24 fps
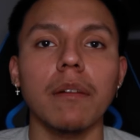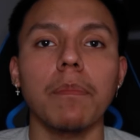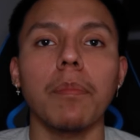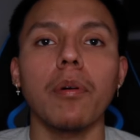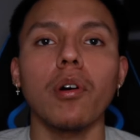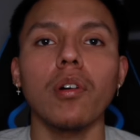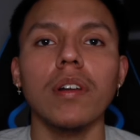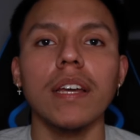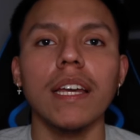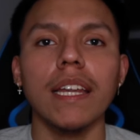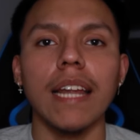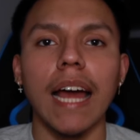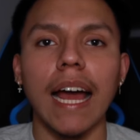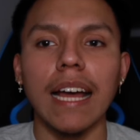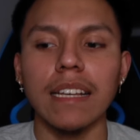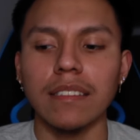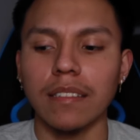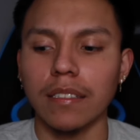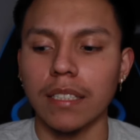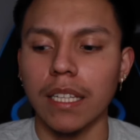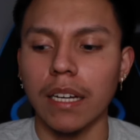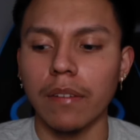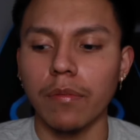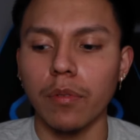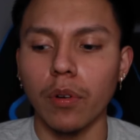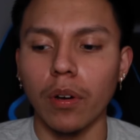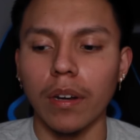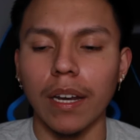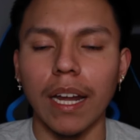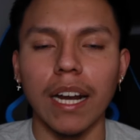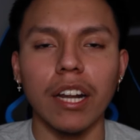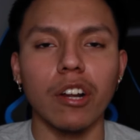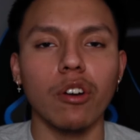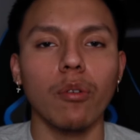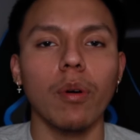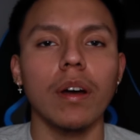And Napoleon asked the devil a
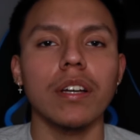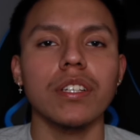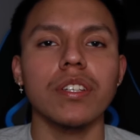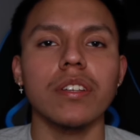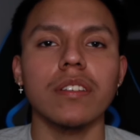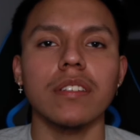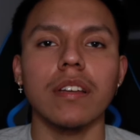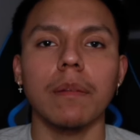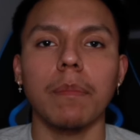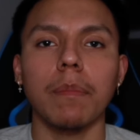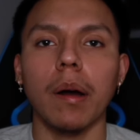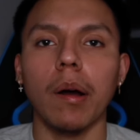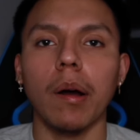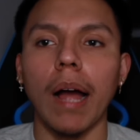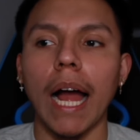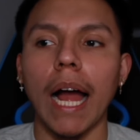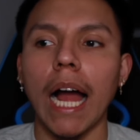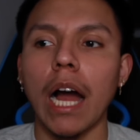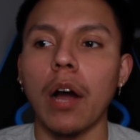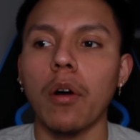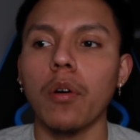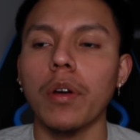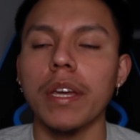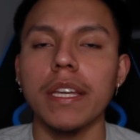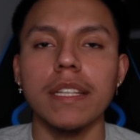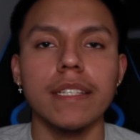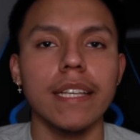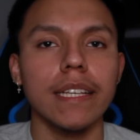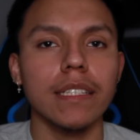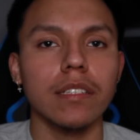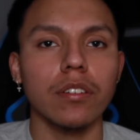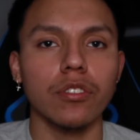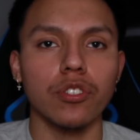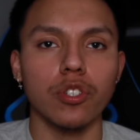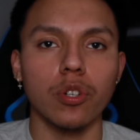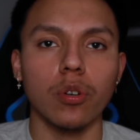lot of questions about how he
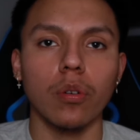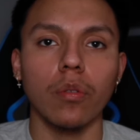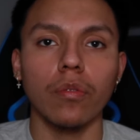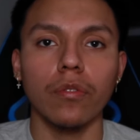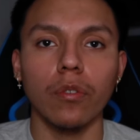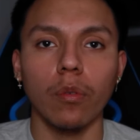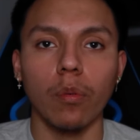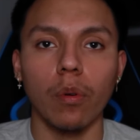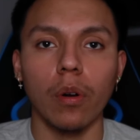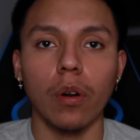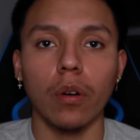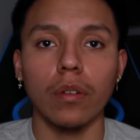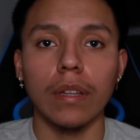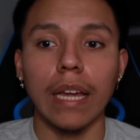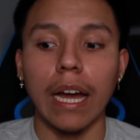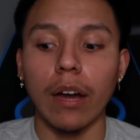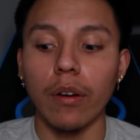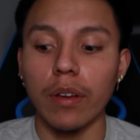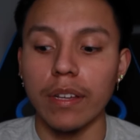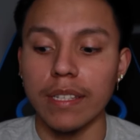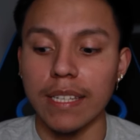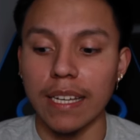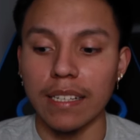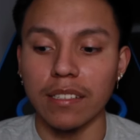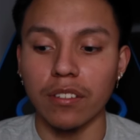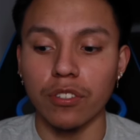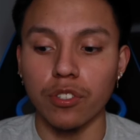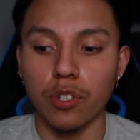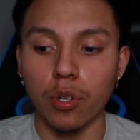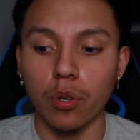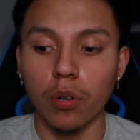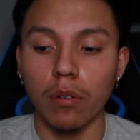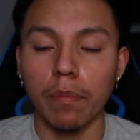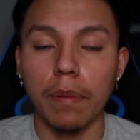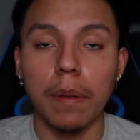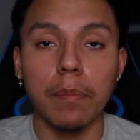takes control of the world, how he takes
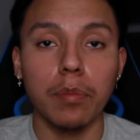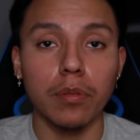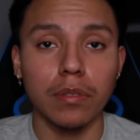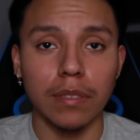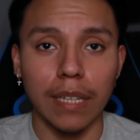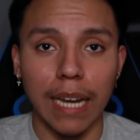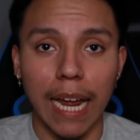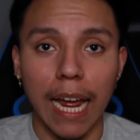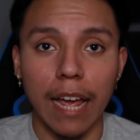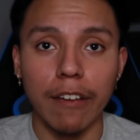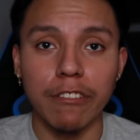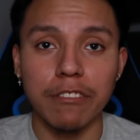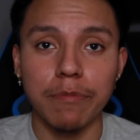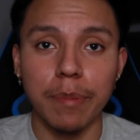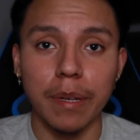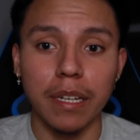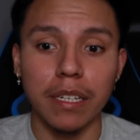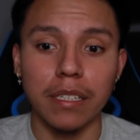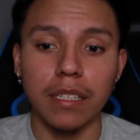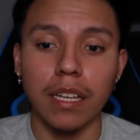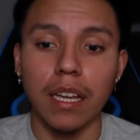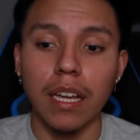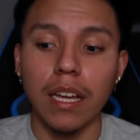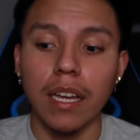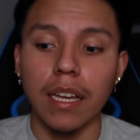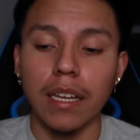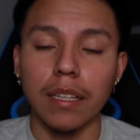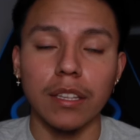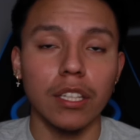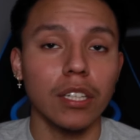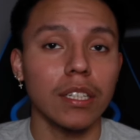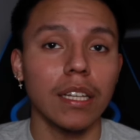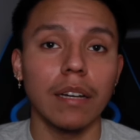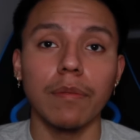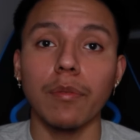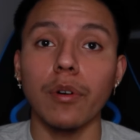control of people's lives because
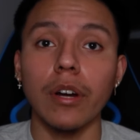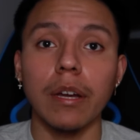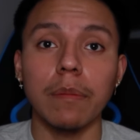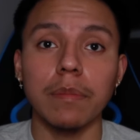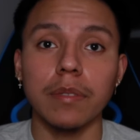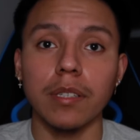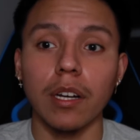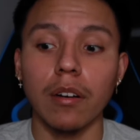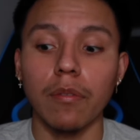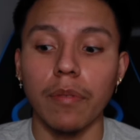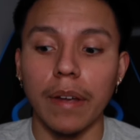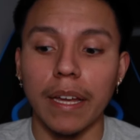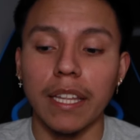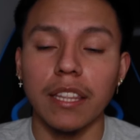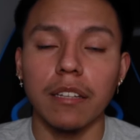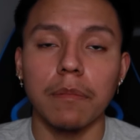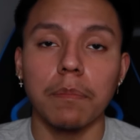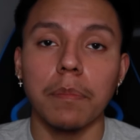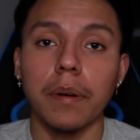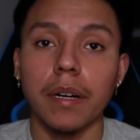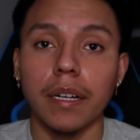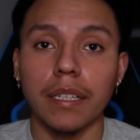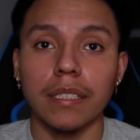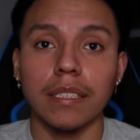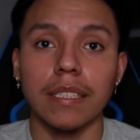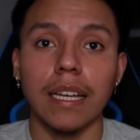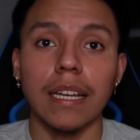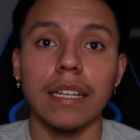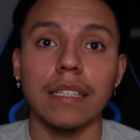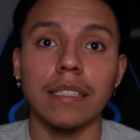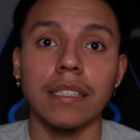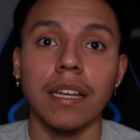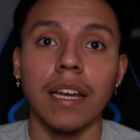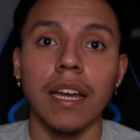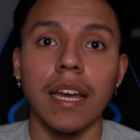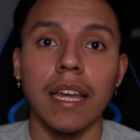the devil himself in the book
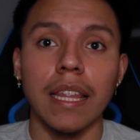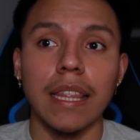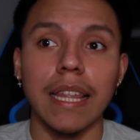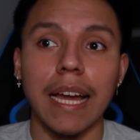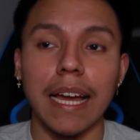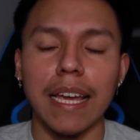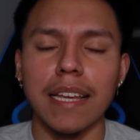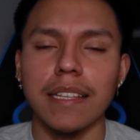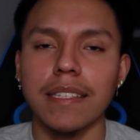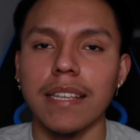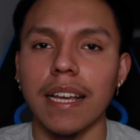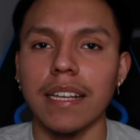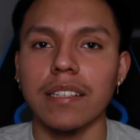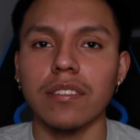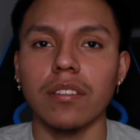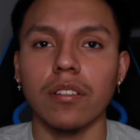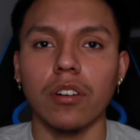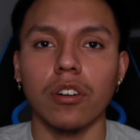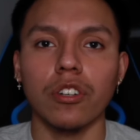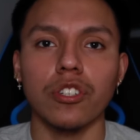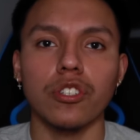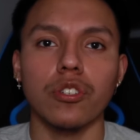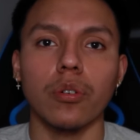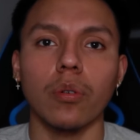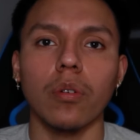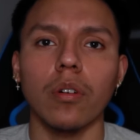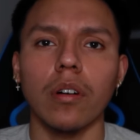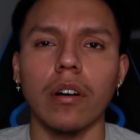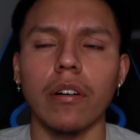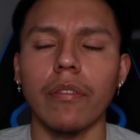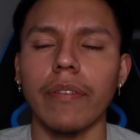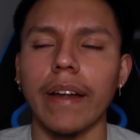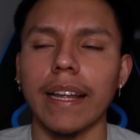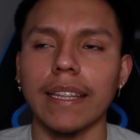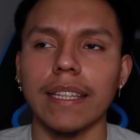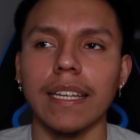says that he takes control
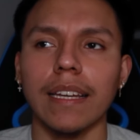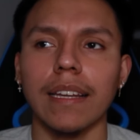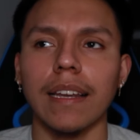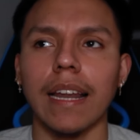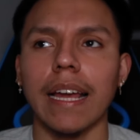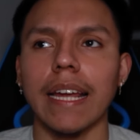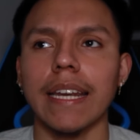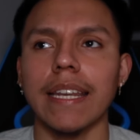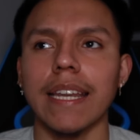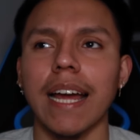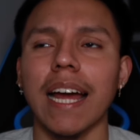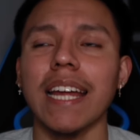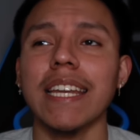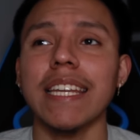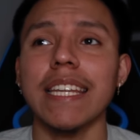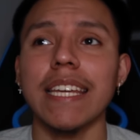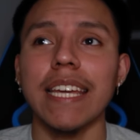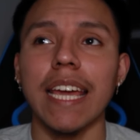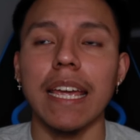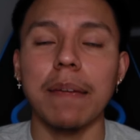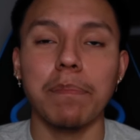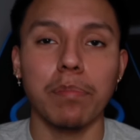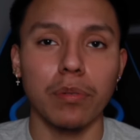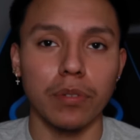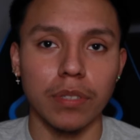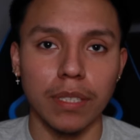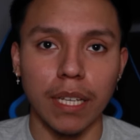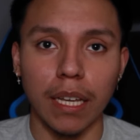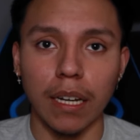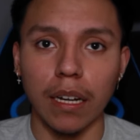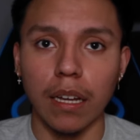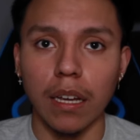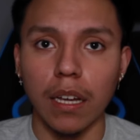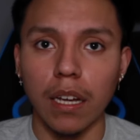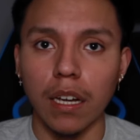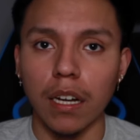of I think like
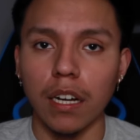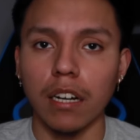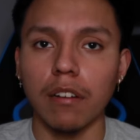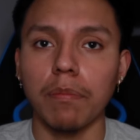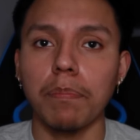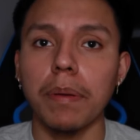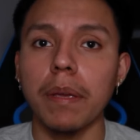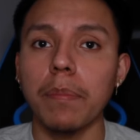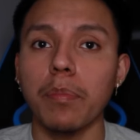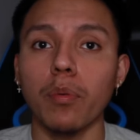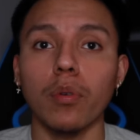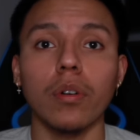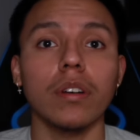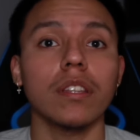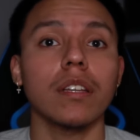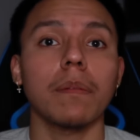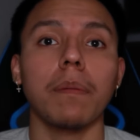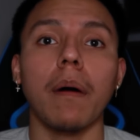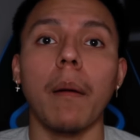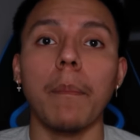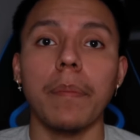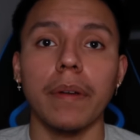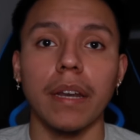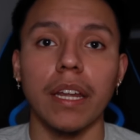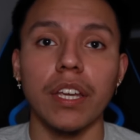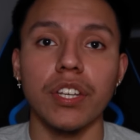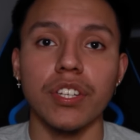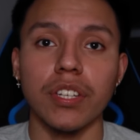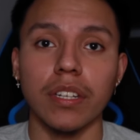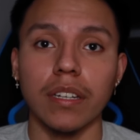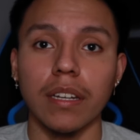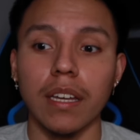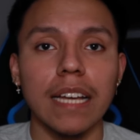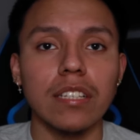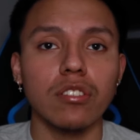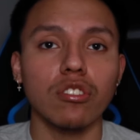98% of people in the
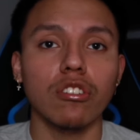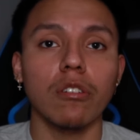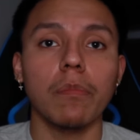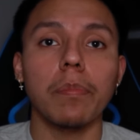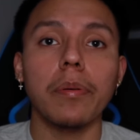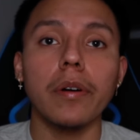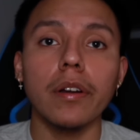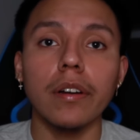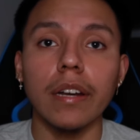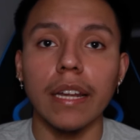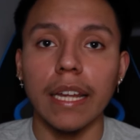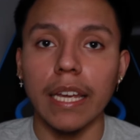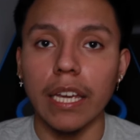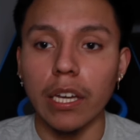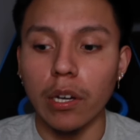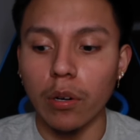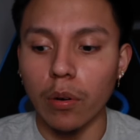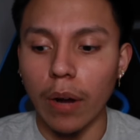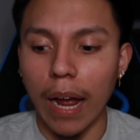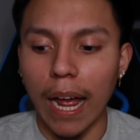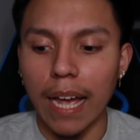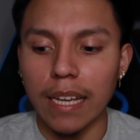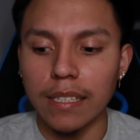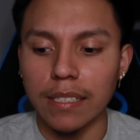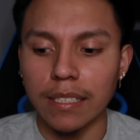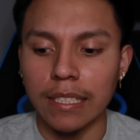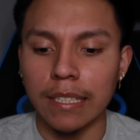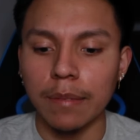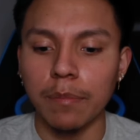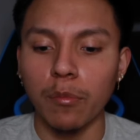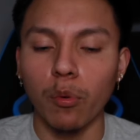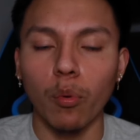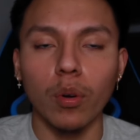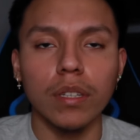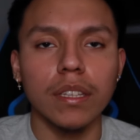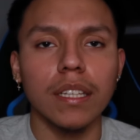population. And so Napoleon Hill asks
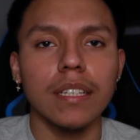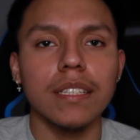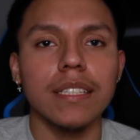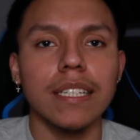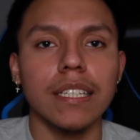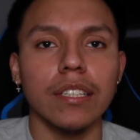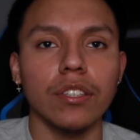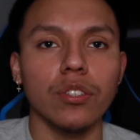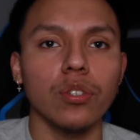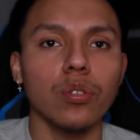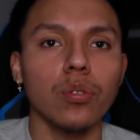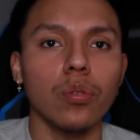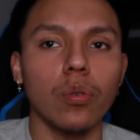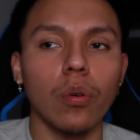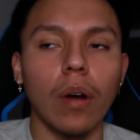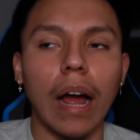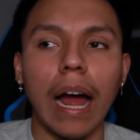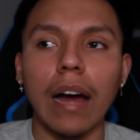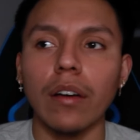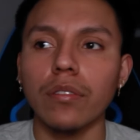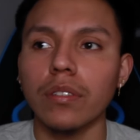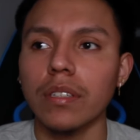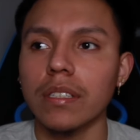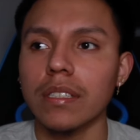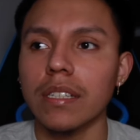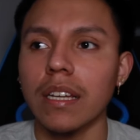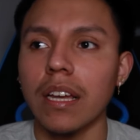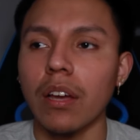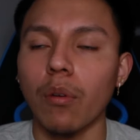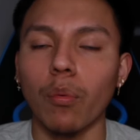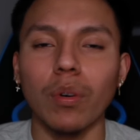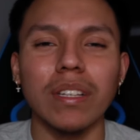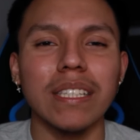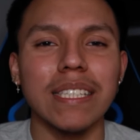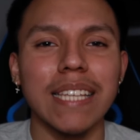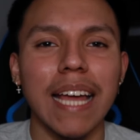him what does he do? How does,
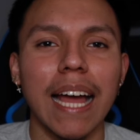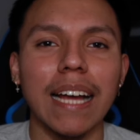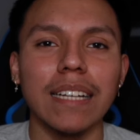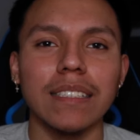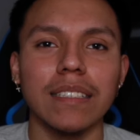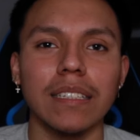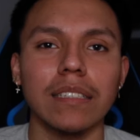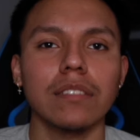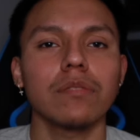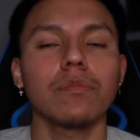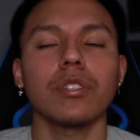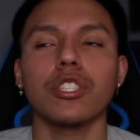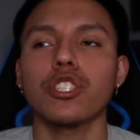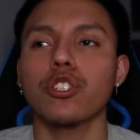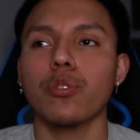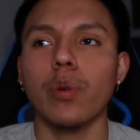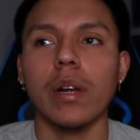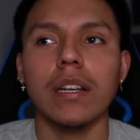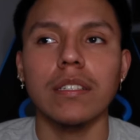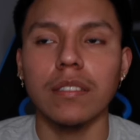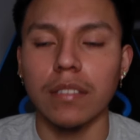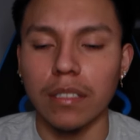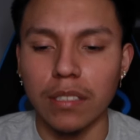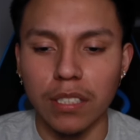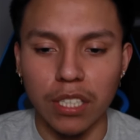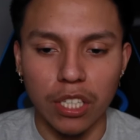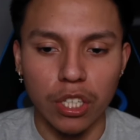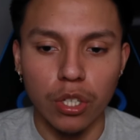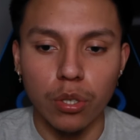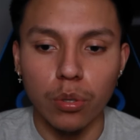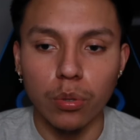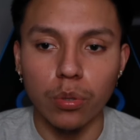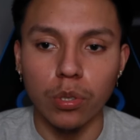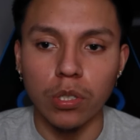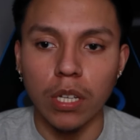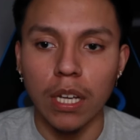what tactics, what tricks does he
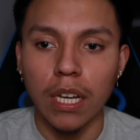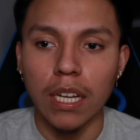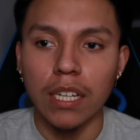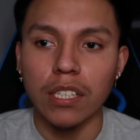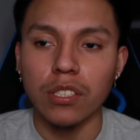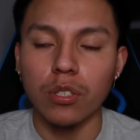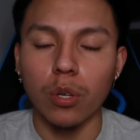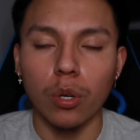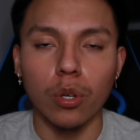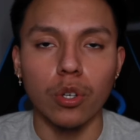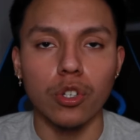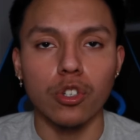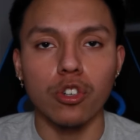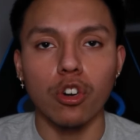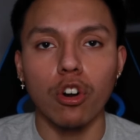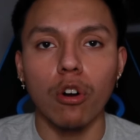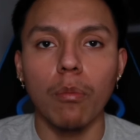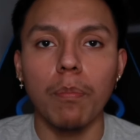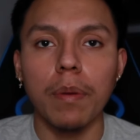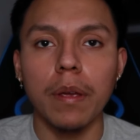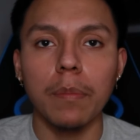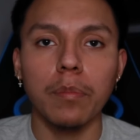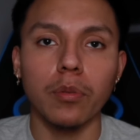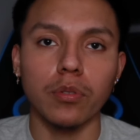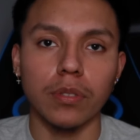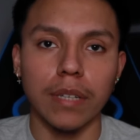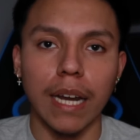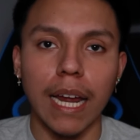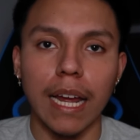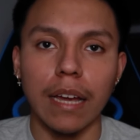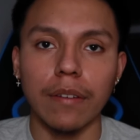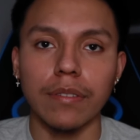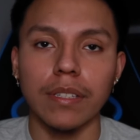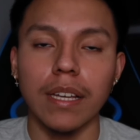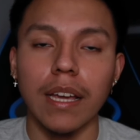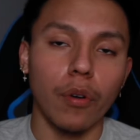use to control people's
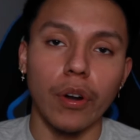lives?